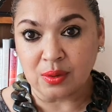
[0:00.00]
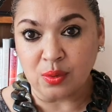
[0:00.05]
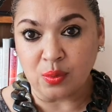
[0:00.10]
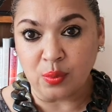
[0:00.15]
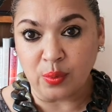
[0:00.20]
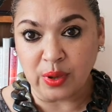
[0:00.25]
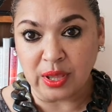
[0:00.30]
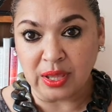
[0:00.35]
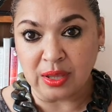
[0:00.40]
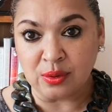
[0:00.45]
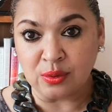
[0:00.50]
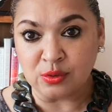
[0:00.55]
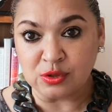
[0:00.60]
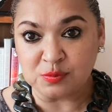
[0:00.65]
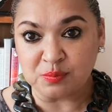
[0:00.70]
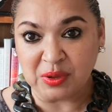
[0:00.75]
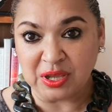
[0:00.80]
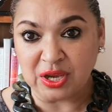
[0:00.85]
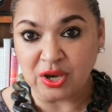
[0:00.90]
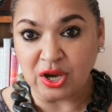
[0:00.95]
we
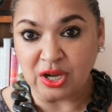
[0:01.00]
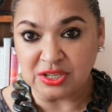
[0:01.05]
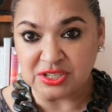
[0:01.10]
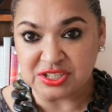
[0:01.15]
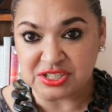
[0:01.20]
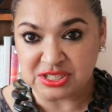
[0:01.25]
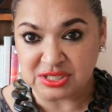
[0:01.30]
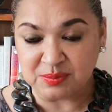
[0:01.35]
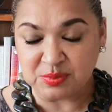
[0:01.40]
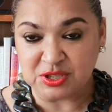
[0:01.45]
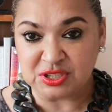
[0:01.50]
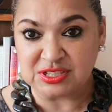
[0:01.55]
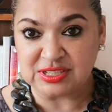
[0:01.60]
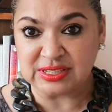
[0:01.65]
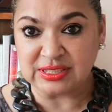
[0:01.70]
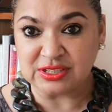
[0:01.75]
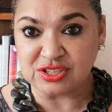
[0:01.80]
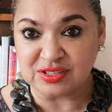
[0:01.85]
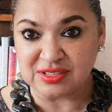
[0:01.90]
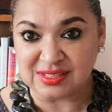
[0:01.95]
would be
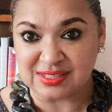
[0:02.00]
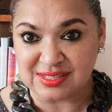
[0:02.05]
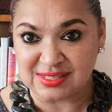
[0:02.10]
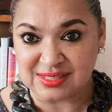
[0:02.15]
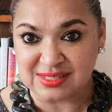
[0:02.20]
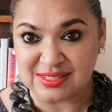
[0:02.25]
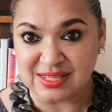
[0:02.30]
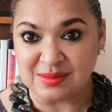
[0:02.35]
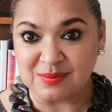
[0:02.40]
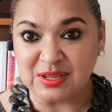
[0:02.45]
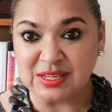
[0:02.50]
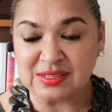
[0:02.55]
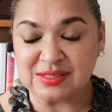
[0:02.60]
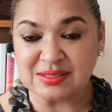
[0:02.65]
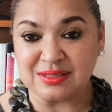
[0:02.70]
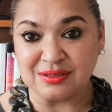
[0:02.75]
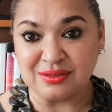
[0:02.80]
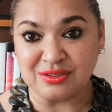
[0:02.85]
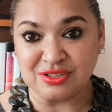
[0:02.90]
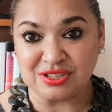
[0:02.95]
contributing to the systemic
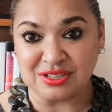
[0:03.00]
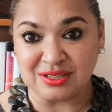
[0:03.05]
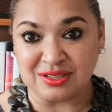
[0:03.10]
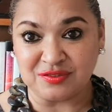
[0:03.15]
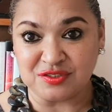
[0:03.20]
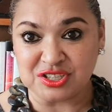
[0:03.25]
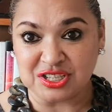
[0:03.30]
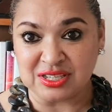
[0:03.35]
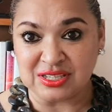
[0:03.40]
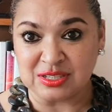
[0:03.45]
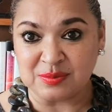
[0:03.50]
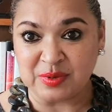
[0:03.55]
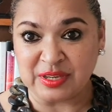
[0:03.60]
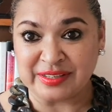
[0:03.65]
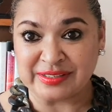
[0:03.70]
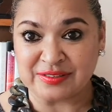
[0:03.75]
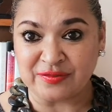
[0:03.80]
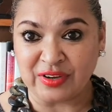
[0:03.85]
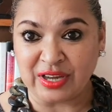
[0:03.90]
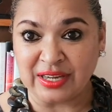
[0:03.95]
solution of gender
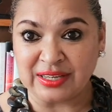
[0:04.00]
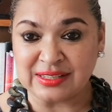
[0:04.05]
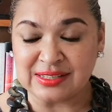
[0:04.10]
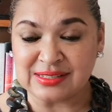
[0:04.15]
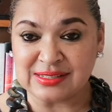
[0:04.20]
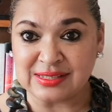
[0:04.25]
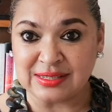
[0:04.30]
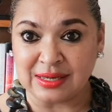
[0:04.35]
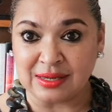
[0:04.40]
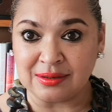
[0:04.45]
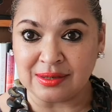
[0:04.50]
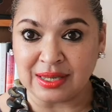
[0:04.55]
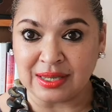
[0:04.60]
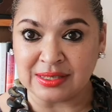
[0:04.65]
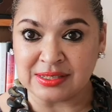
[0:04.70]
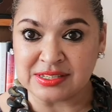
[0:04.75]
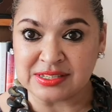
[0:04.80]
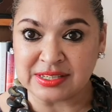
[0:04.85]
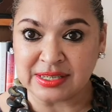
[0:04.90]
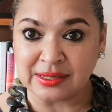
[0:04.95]
based violence in our
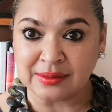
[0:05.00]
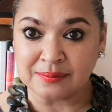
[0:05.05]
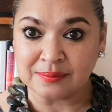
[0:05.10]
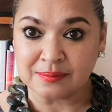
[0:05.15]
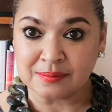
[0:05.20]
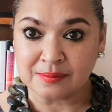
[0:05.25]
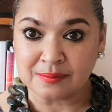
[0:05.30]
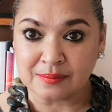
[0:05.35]
country.